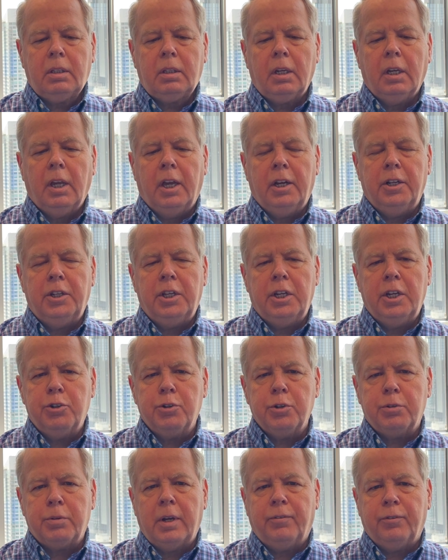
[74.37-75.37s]
And in the
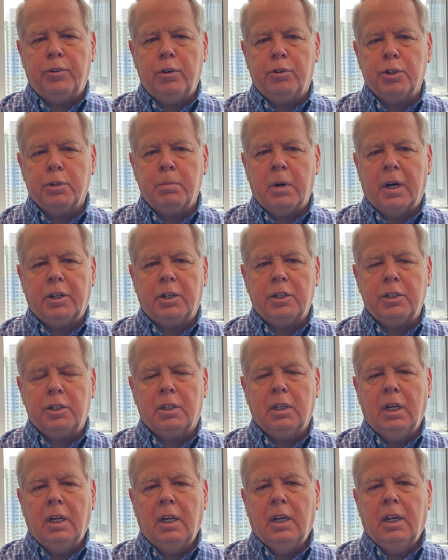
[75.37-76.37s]
interest rate futures
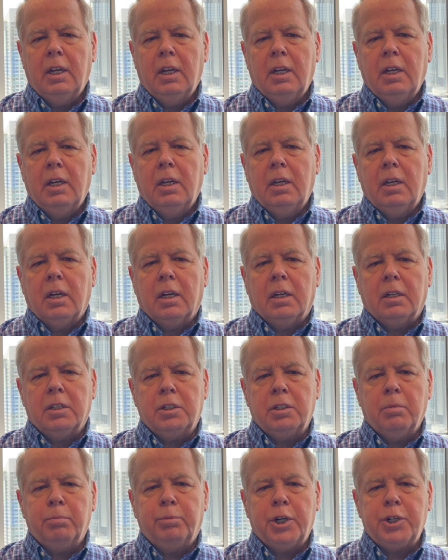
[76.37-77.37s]
markets,
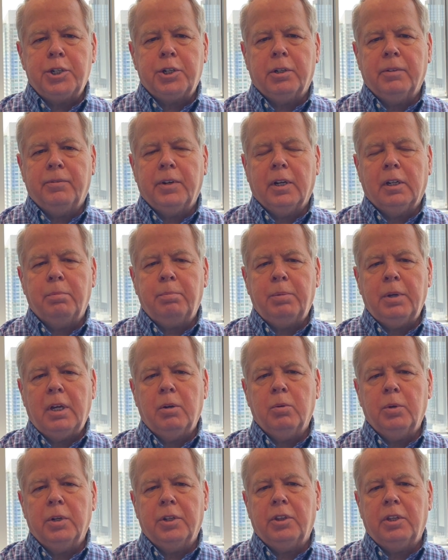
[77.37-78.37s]
some pressure
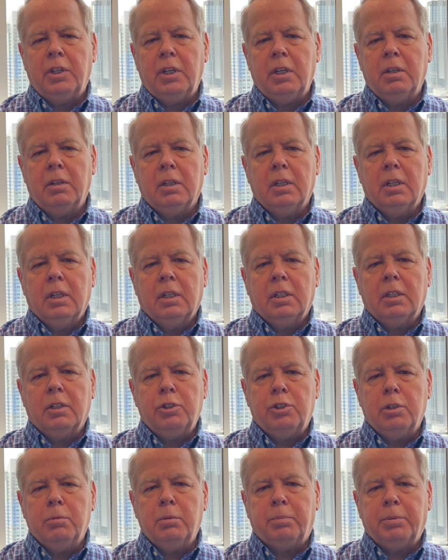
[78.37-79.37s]
developing with the
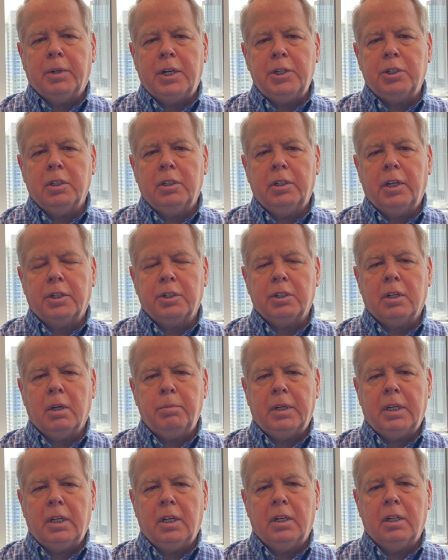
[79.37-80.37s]
consumer price index
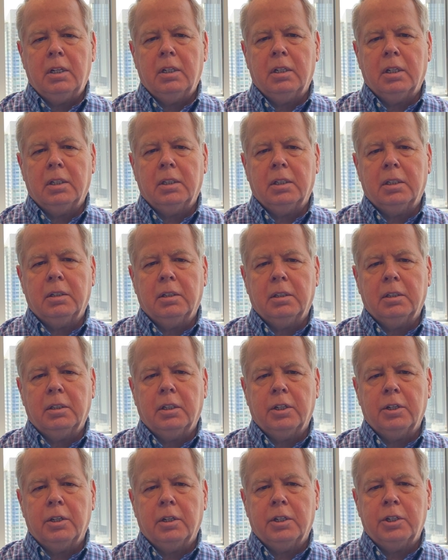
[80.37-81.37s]
coming in
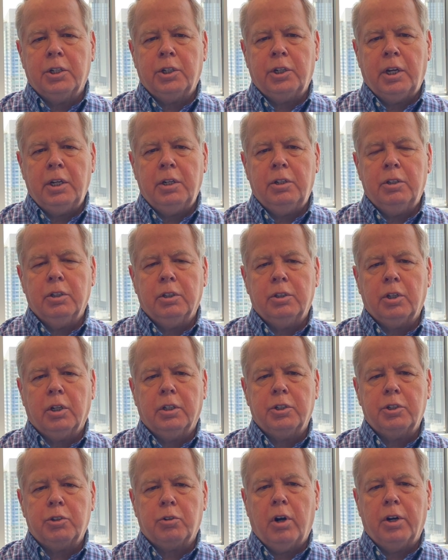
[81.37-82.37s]
a shade
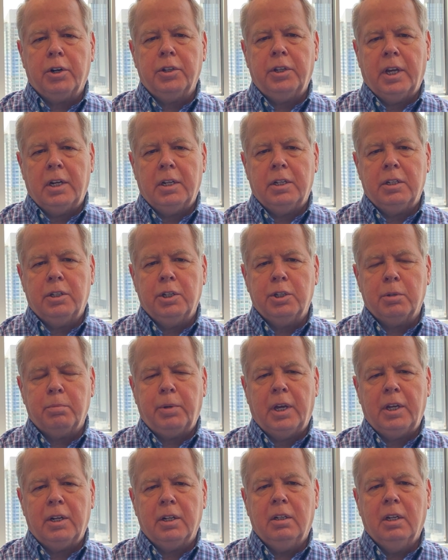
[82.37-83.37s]
stronger than
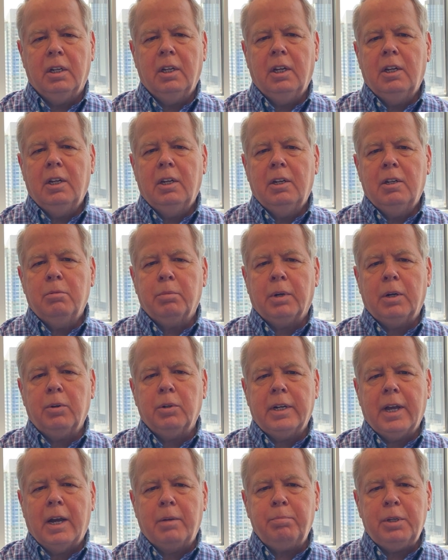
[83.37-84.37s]
anticipated, but I
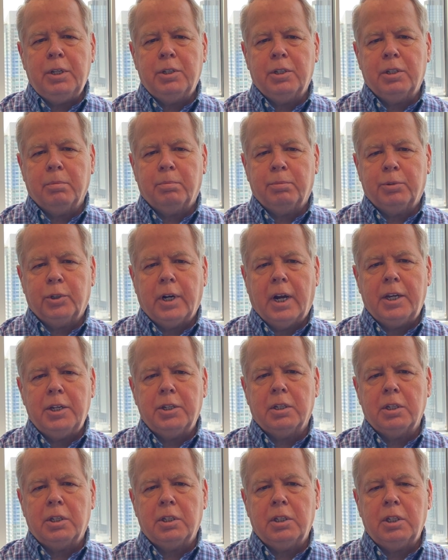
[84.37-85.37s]
would not be
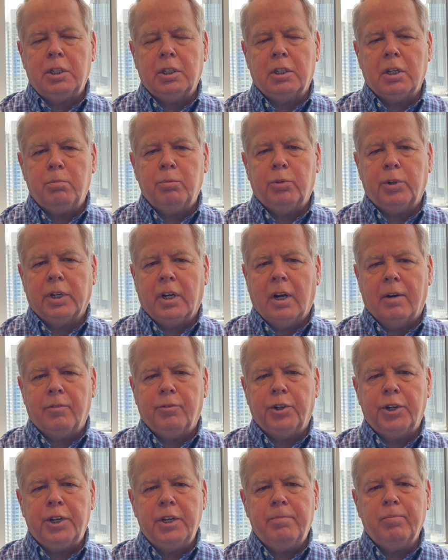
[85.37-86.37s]
surprised to see some
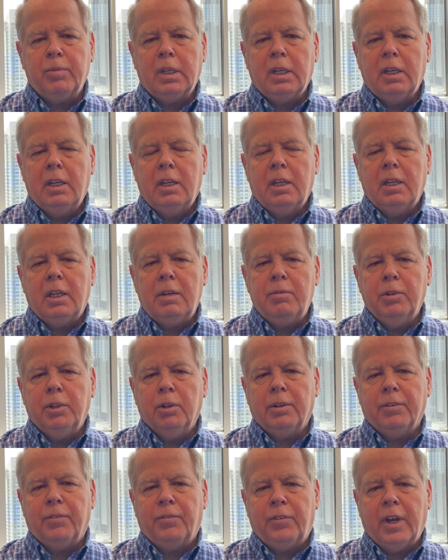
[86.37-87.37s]
recovery even
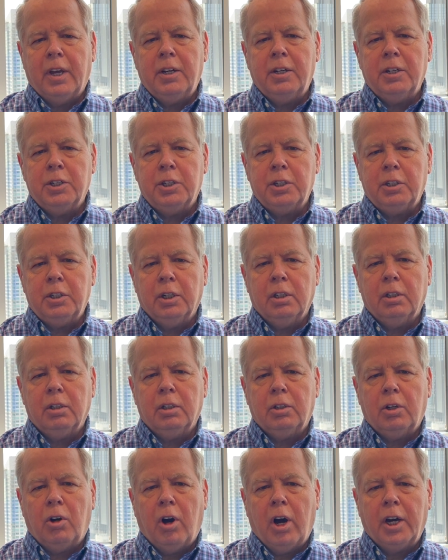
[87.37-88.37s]
though the Fed is
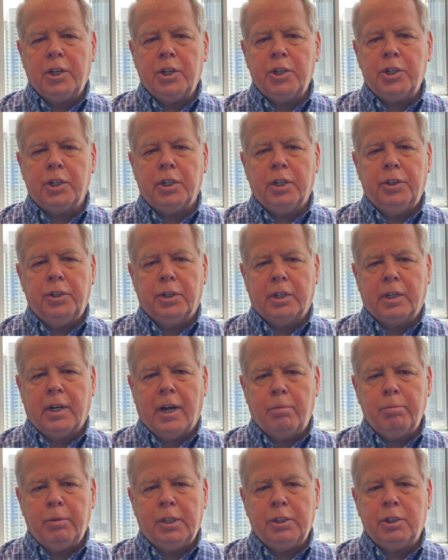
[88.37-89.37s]
still hawkish in their
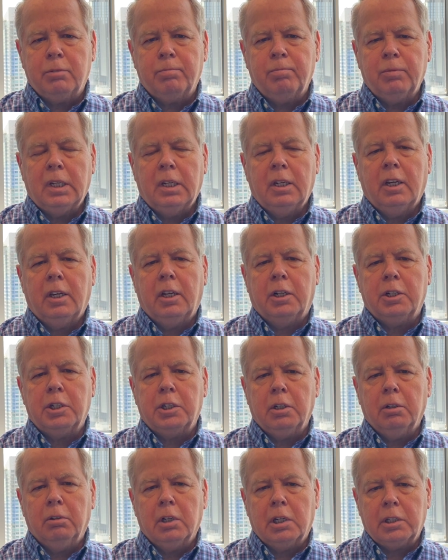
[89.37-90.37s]
comments, and it
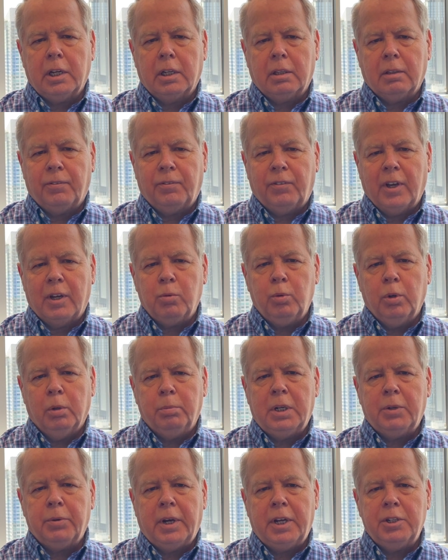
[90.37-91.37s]
still looks like the Fed will
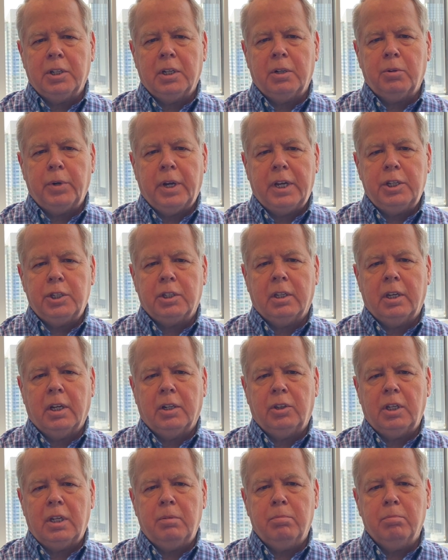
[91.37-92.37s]
be raising rates
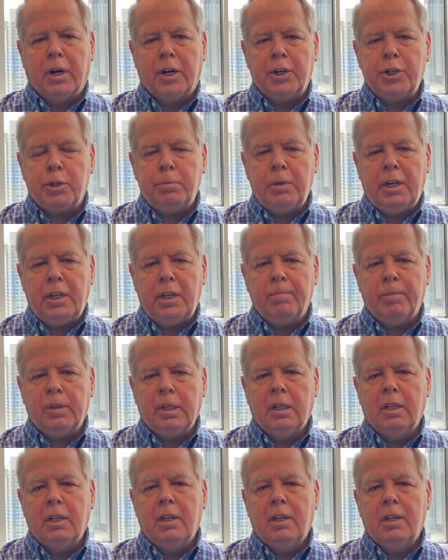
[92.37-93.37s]
at the March meeting,
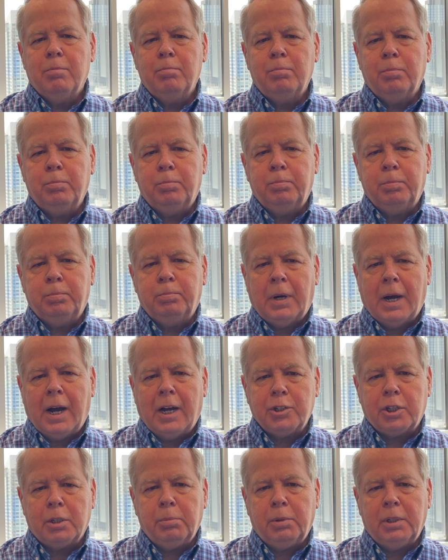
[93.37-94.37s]

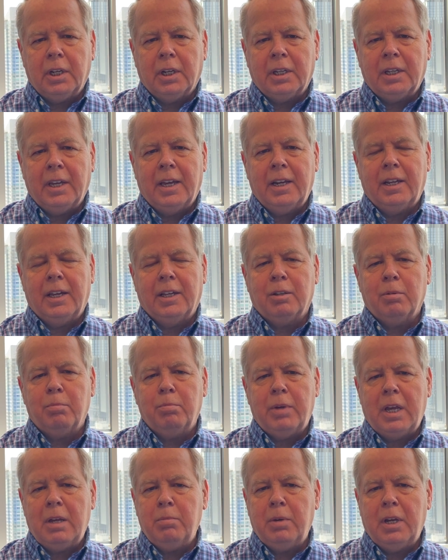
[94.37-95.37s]
possibly again at the
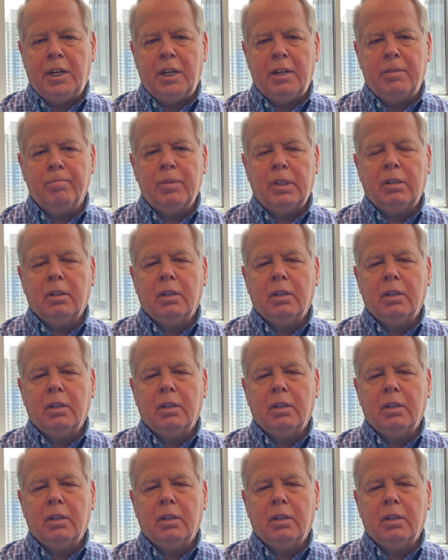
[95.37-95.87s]
May meeting.